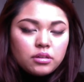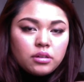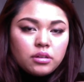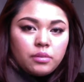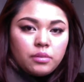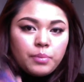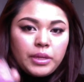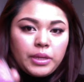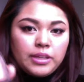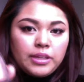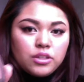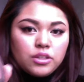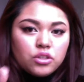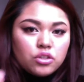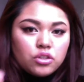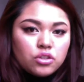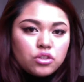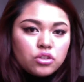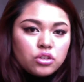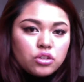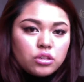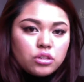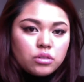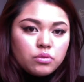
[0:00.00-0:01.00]

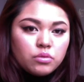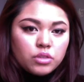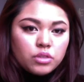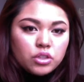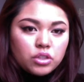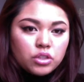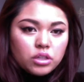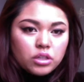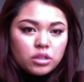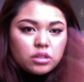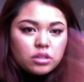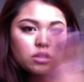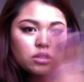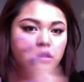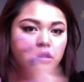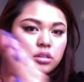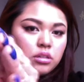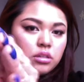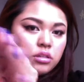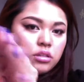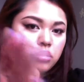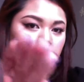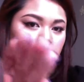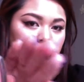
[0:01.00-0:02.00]
Pinched, which
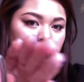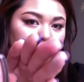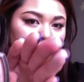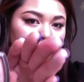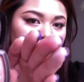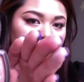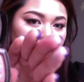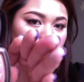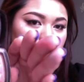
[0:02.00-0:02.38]
is